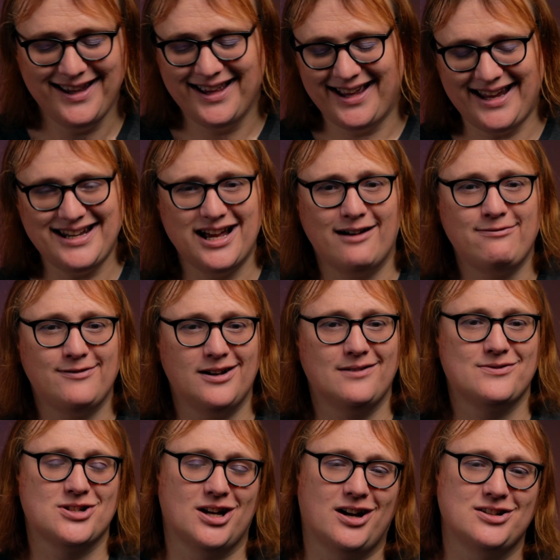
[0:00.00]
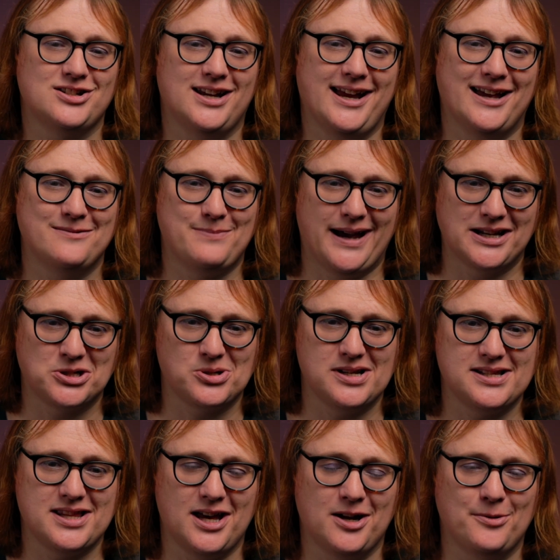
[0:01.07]
Enough of charging and
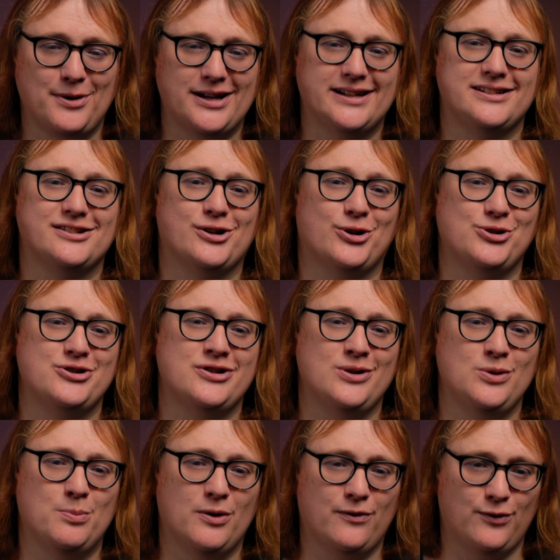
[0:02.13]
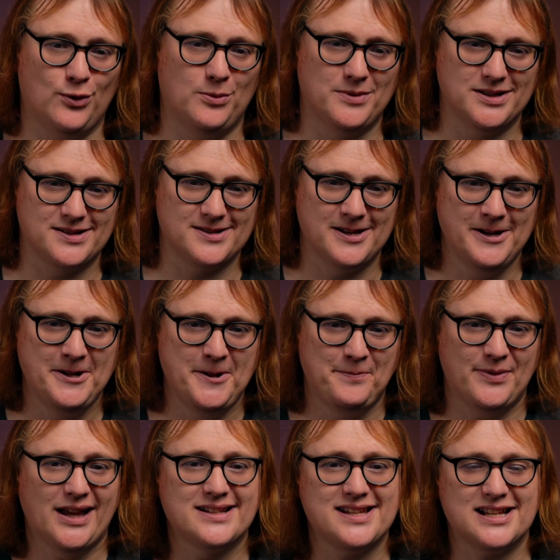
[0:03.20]
batteries though, and on to performance.
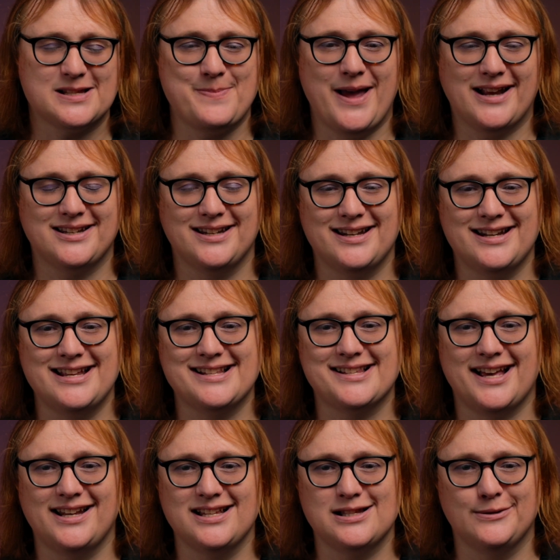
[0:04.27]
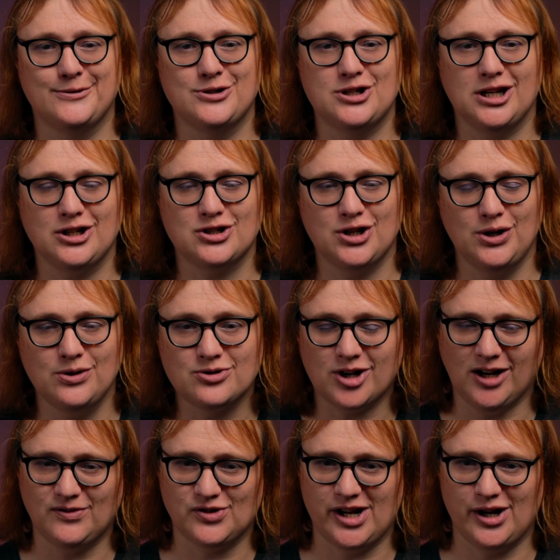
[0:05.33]
As expected, Nissan is launching two
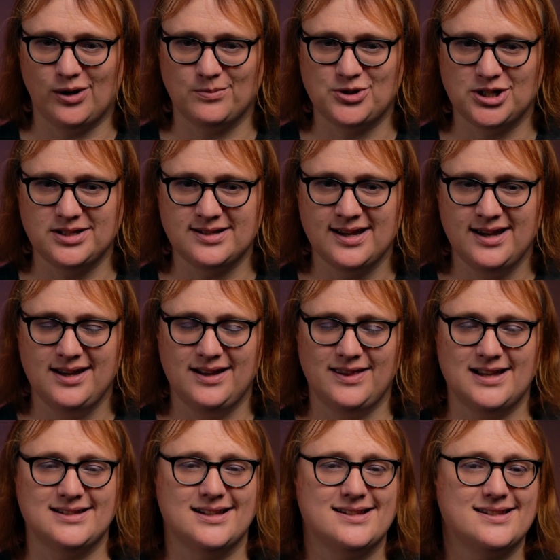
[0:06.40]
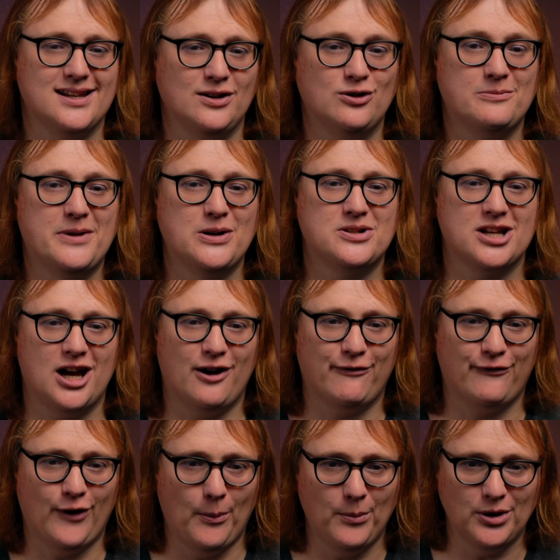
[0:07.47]
drivetrain options. There's a single motor
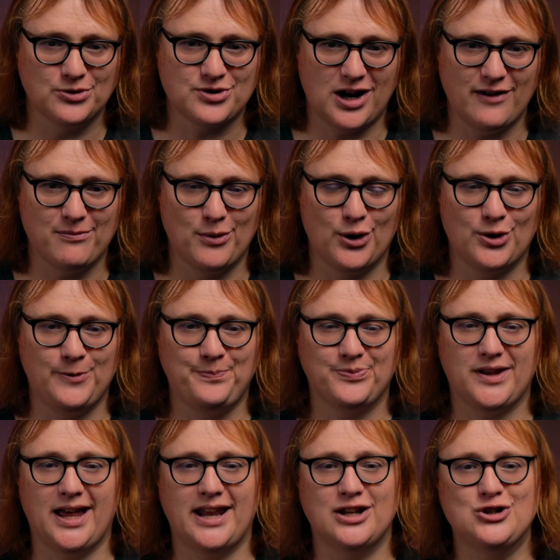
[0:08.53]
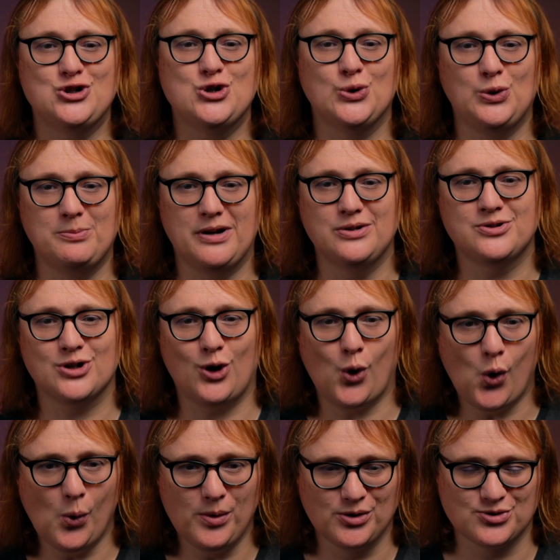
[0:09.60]
front-wheel drive model and a dual motor
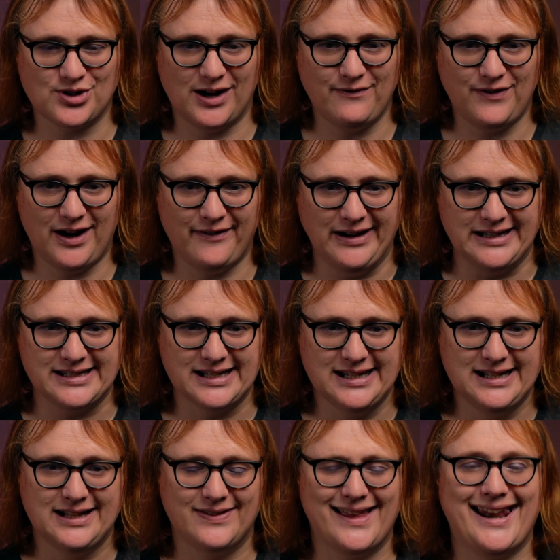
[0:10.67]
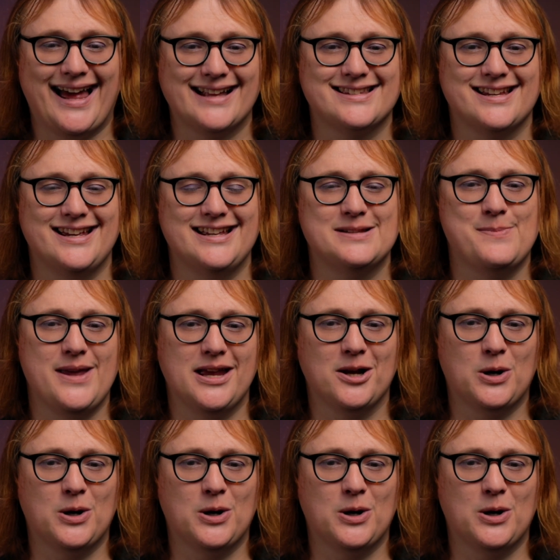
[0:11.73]
all-wheel drive variant. The latter is being